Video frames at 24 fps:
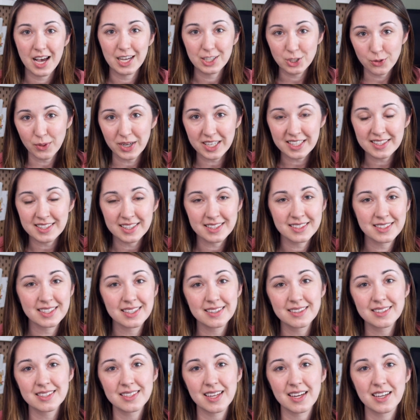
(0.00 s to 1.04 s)
A
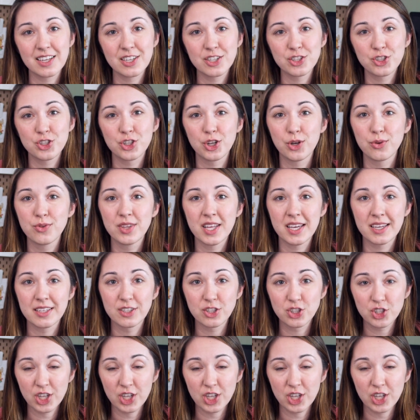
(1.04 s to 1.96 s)
2016 study showed that in